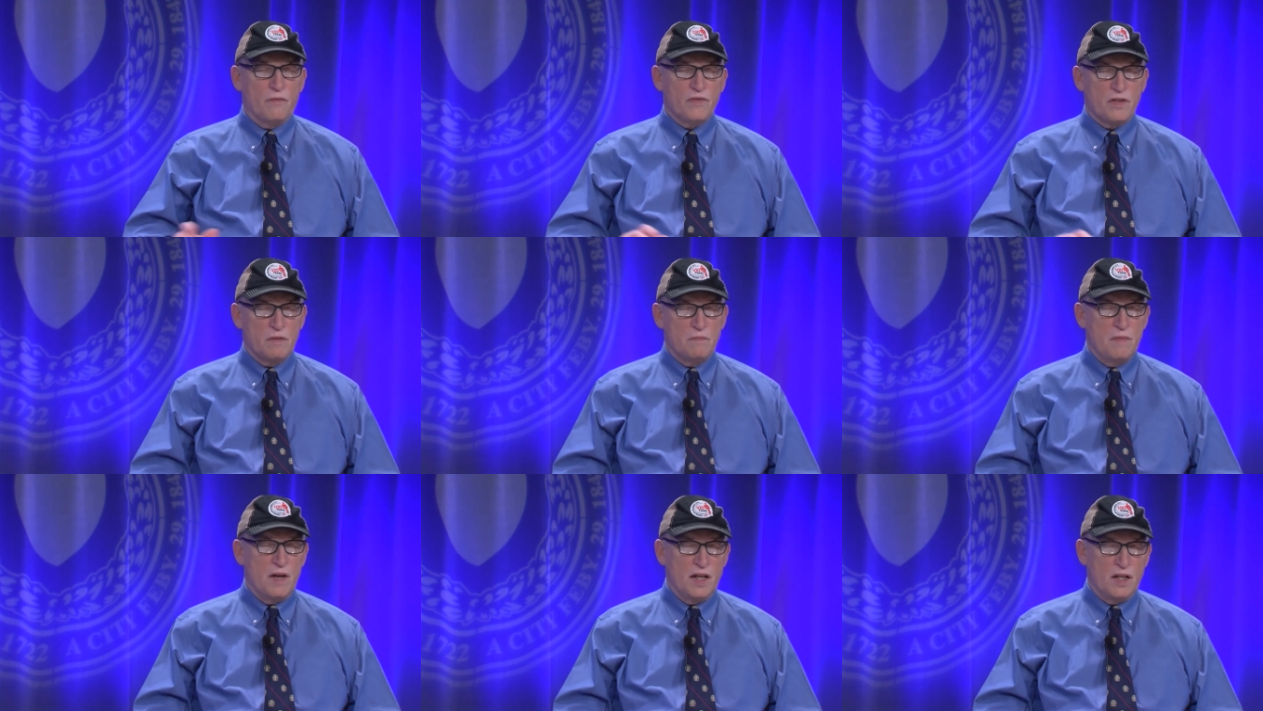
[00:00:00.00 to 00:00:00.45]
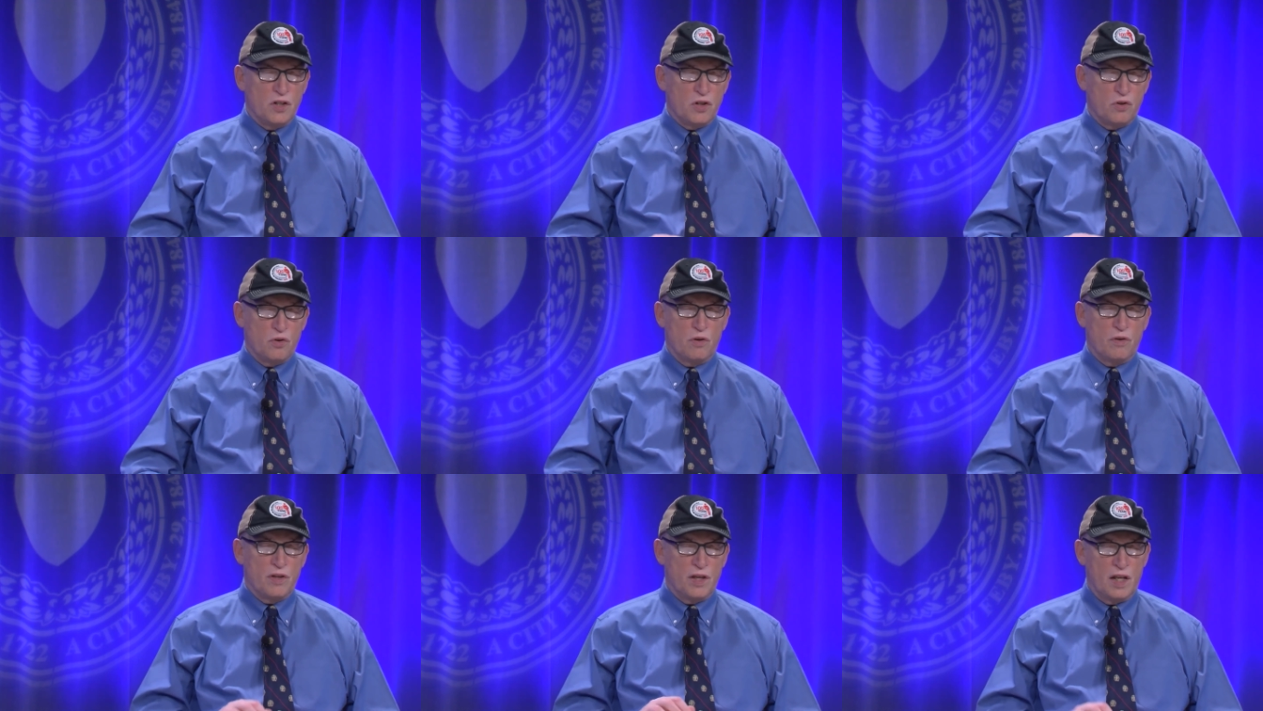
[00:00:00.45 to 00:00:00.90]
to make
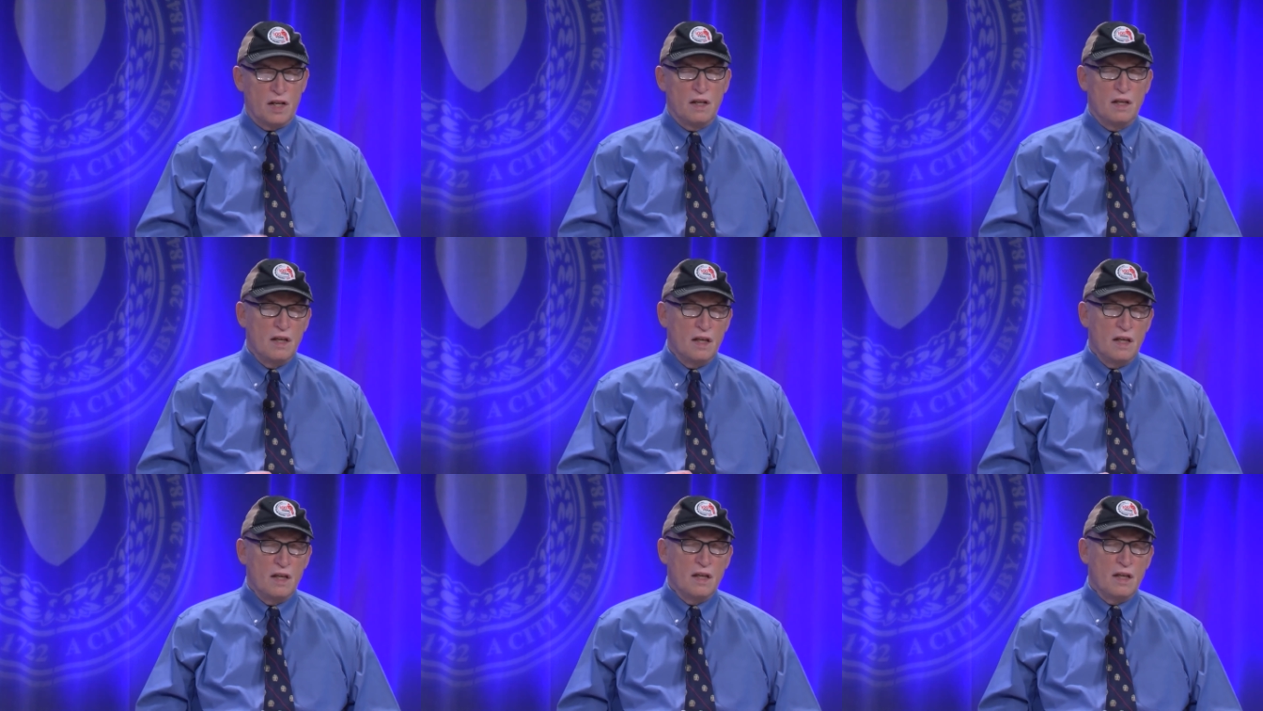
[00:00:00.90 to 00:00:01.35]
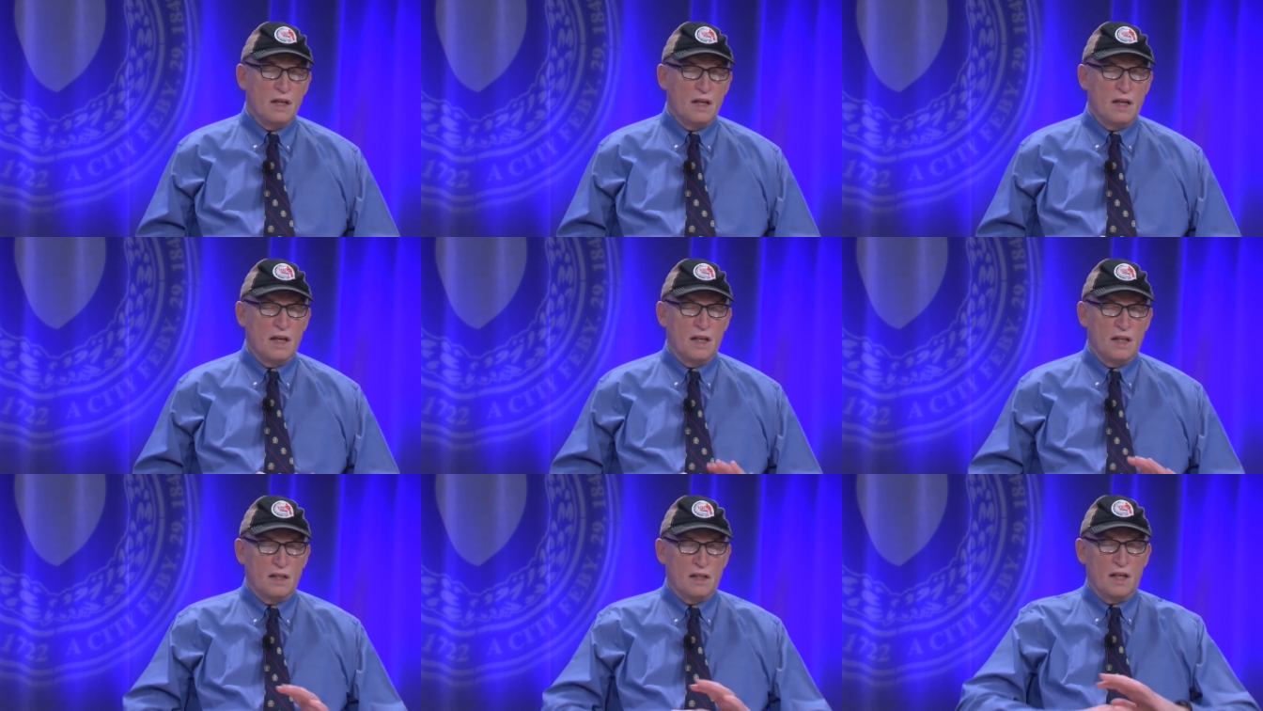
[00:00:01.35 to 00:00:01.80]
sure that
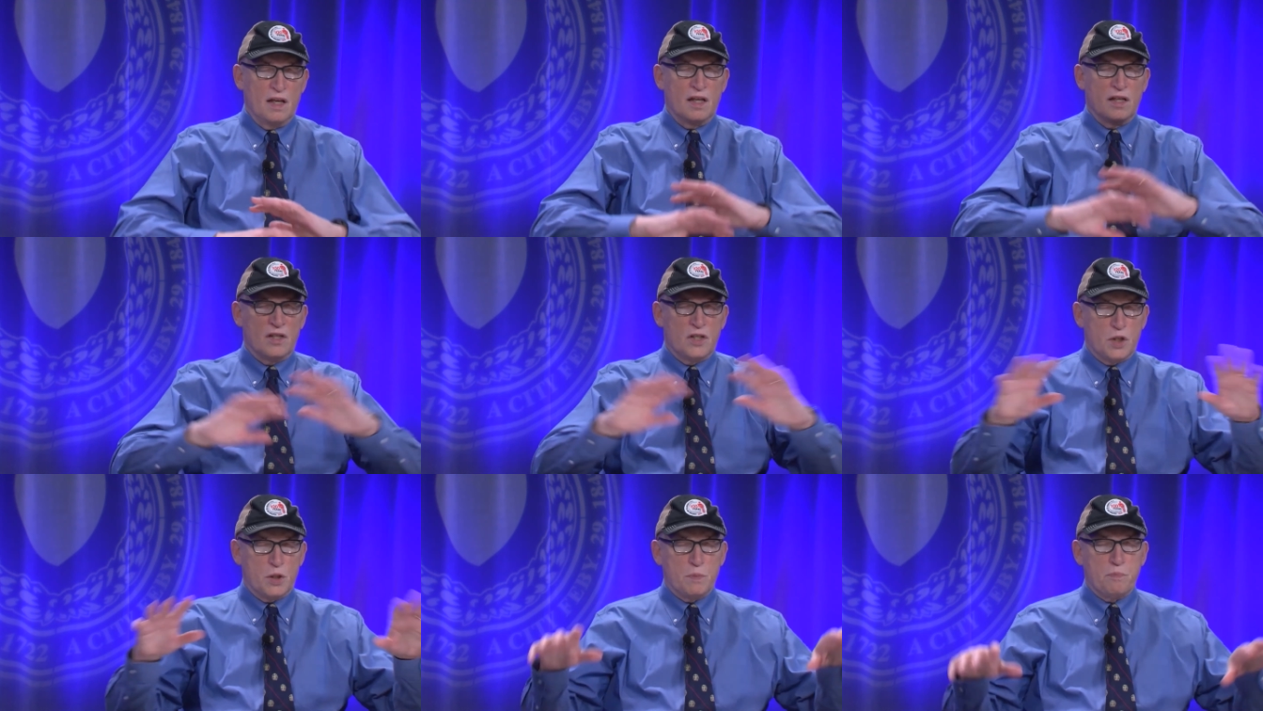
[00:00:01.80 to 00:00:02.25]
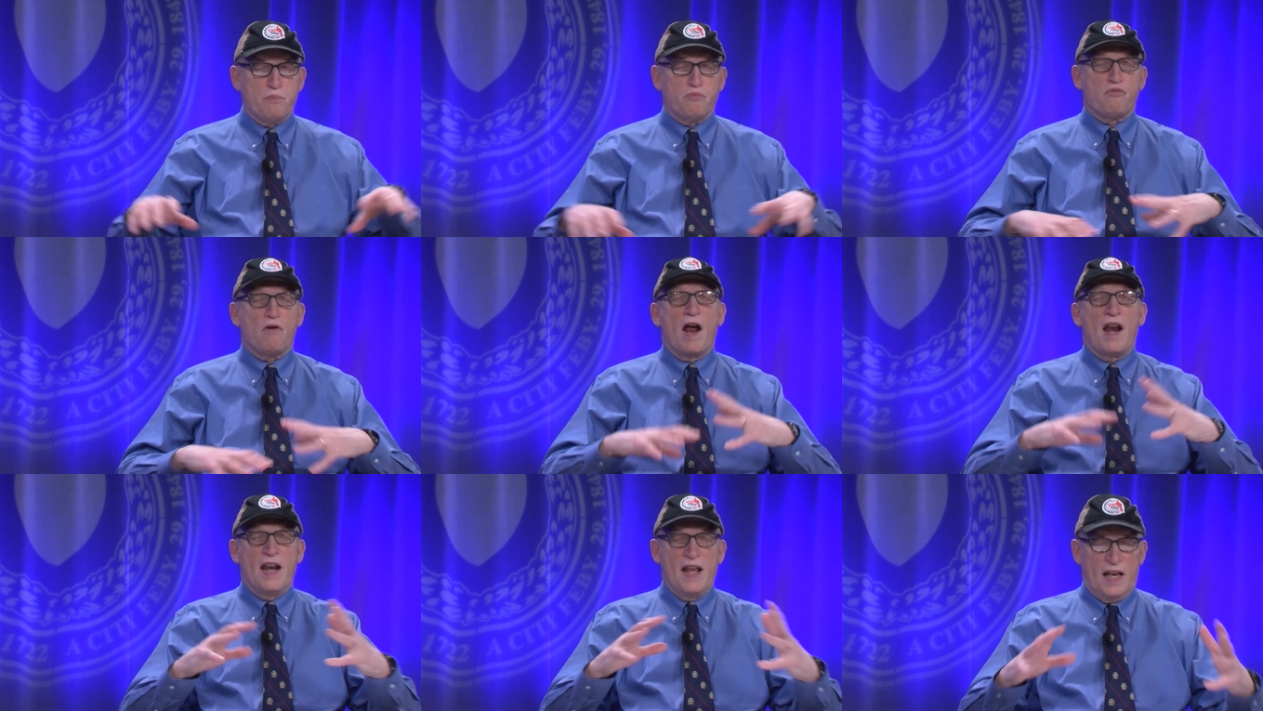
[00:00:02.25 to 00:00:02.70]
it is
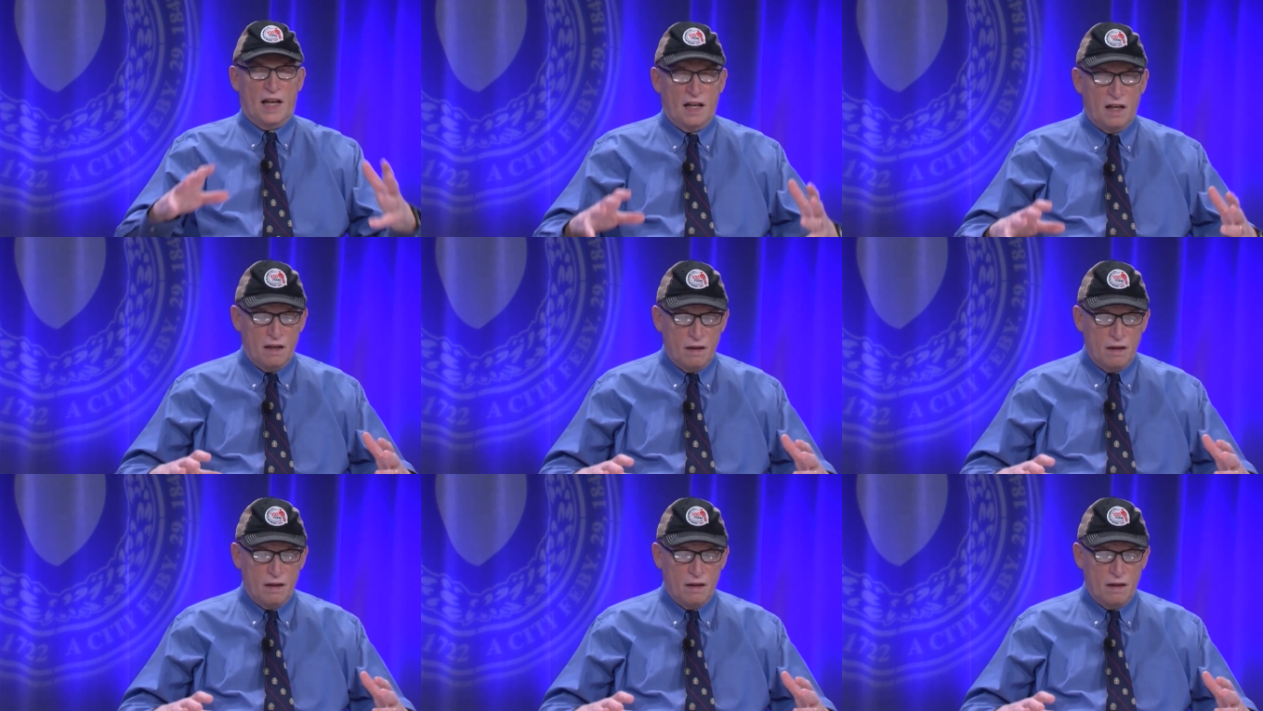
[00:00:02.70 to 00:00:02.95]
spreading,